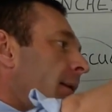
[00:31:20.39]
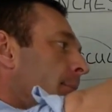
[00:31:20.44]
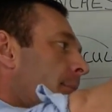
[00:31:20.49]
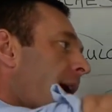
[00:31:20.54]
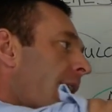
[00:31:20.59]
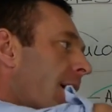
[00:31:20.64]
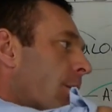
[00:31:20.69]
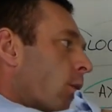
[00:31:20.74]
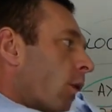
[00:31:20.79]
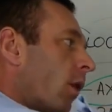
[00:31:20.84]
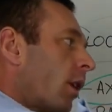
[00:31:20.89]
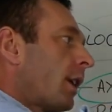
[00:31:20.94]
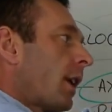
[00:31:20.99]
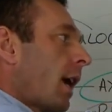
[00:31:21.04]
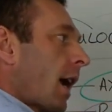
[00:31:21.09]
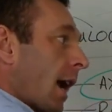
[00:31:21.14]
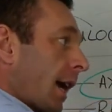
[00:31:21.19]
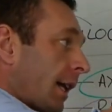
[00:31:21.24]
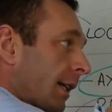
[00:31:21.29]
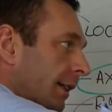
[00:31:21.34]
part
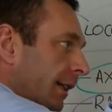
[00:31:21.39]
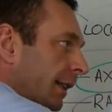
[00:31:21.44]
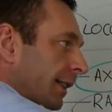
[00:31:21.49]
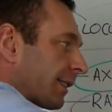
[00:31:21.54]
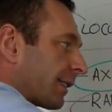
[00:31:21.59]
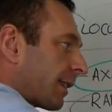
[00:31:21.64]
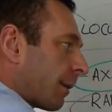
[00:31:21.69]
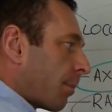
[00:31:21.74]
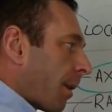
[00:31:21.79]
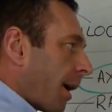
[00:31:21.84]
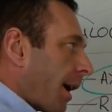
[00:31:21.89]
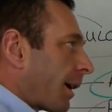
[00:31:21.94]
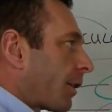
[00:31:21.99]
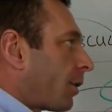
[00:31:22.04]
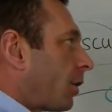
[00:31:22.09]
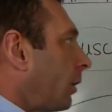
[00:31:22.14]
1 and this part